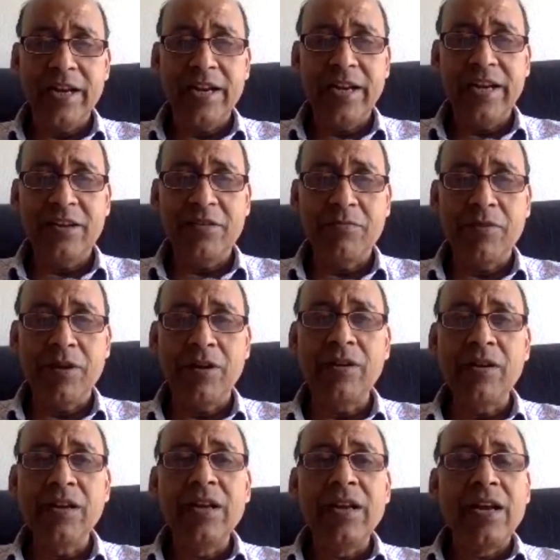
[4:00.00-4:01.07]
a dative
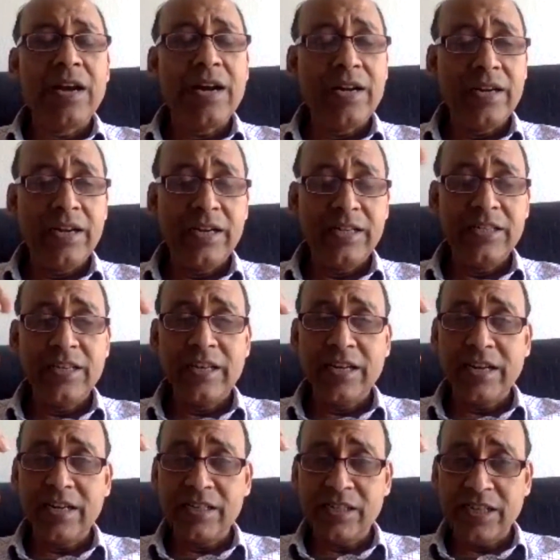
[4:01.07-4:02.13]
bond and it
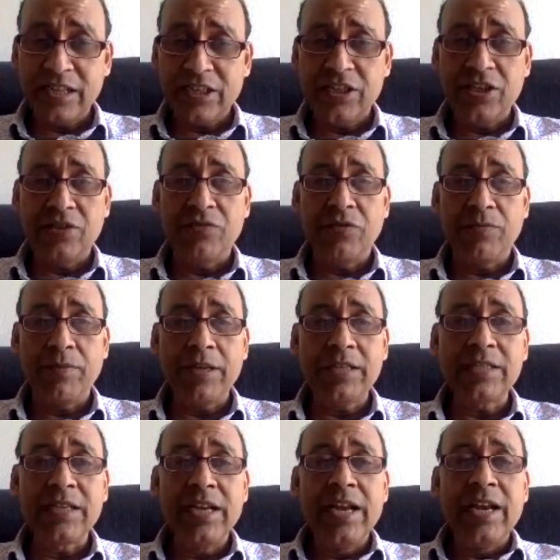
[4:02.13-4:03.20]
generates H3O
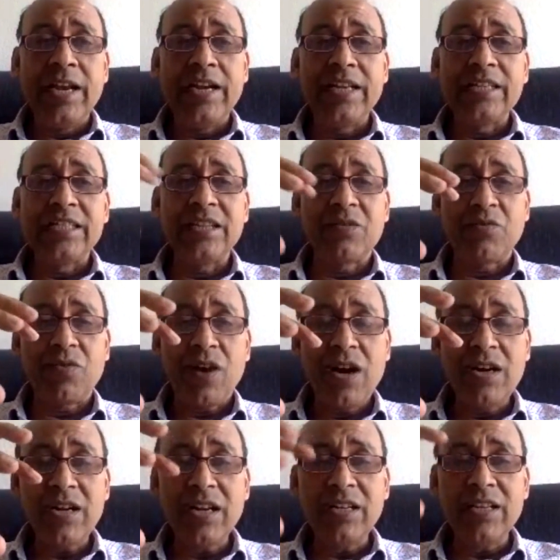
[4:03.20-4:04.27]
plus. It is the
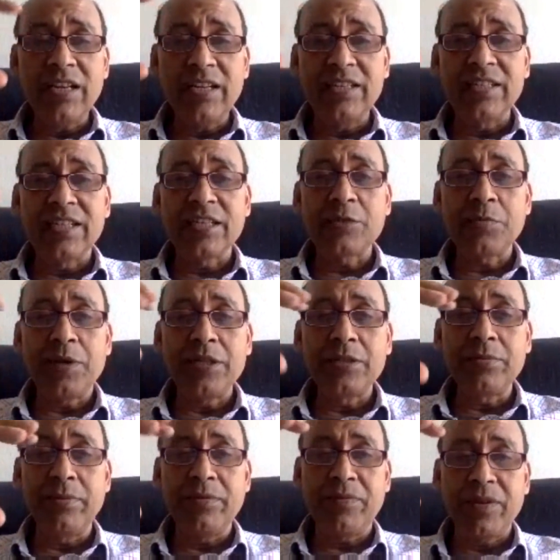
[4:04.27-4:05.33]
water that is
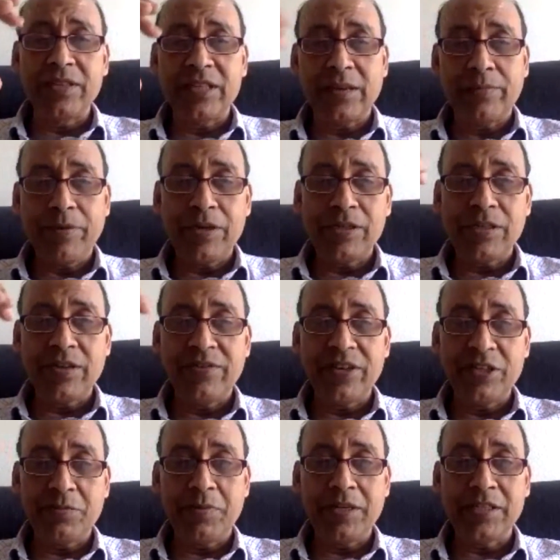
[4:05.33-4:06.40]
responsible for separation of
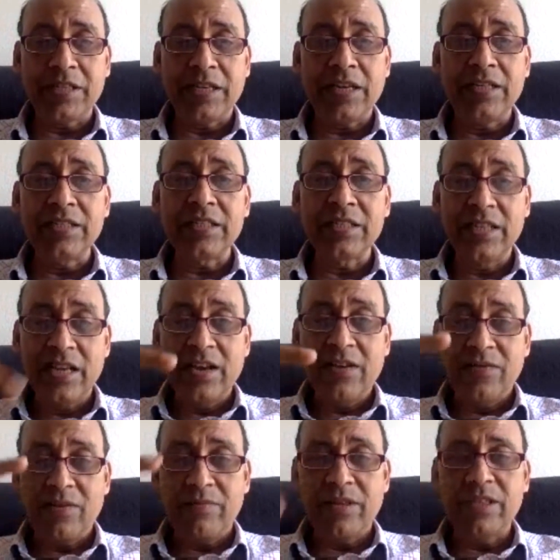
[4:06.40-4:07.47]
H plus ions
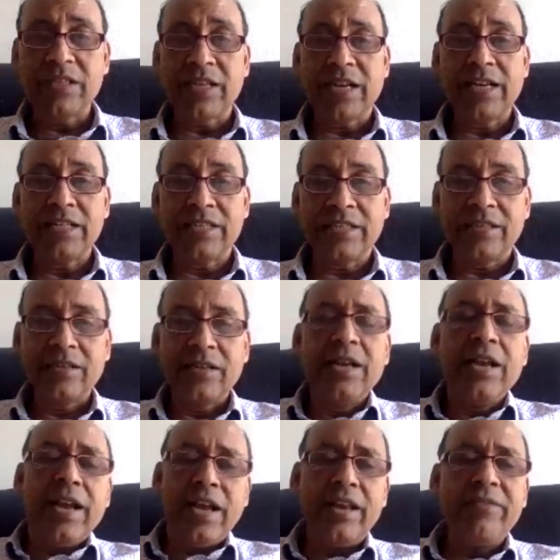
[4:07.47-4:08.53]
from acetic acid.
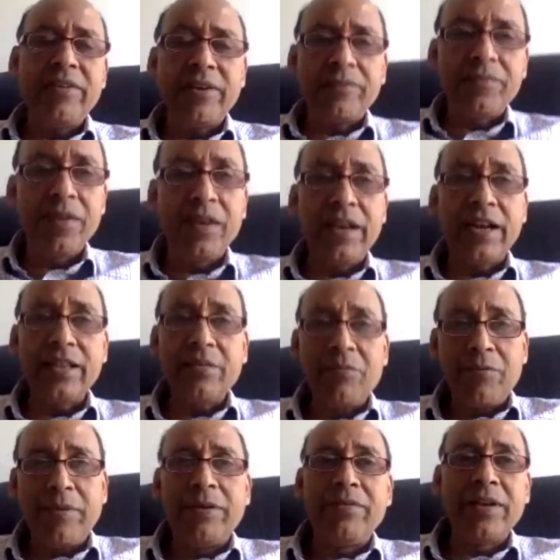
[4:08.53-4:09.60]
Anyway, at the
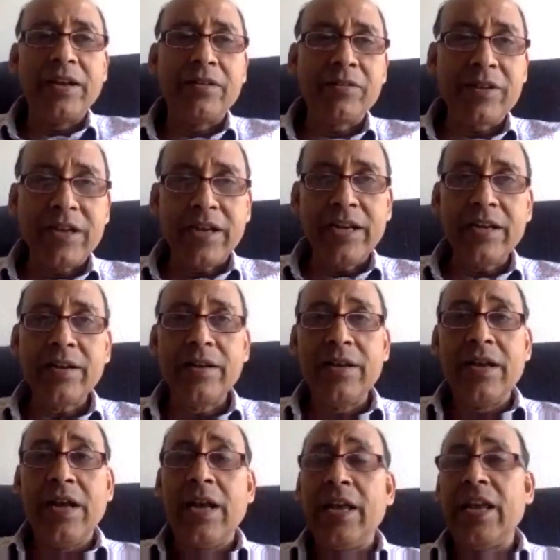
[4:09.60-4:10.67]
moment we are looking at,
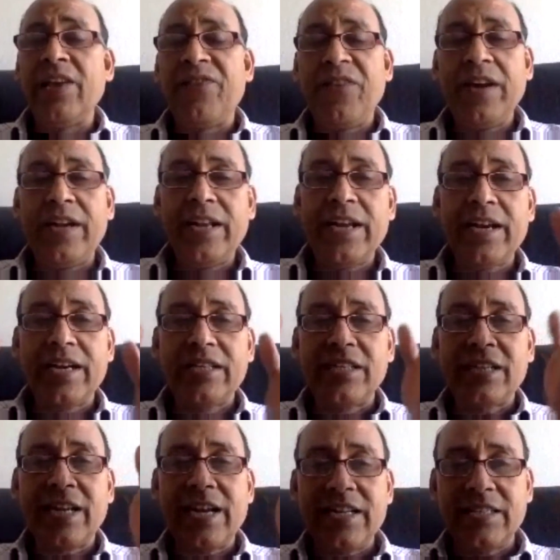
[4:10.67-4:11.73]
if I take
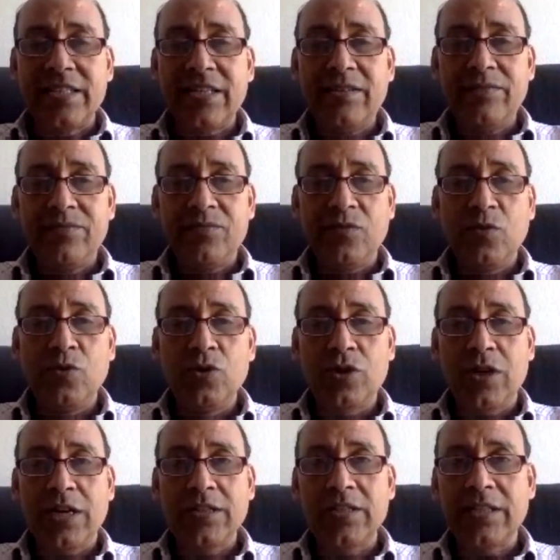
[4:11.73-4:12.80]
acetic acid,
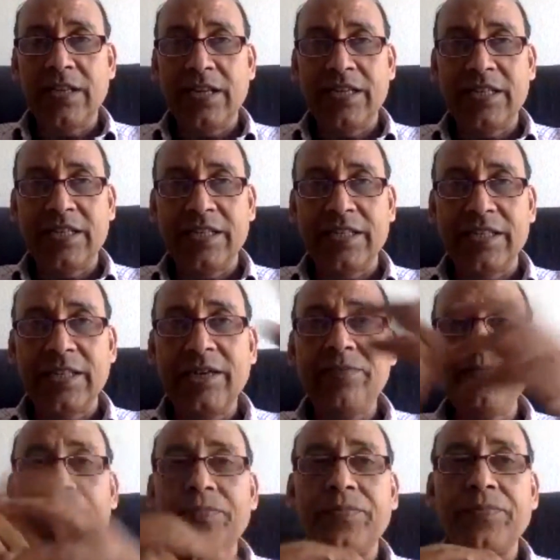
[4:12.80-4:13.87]
whose concentration is C,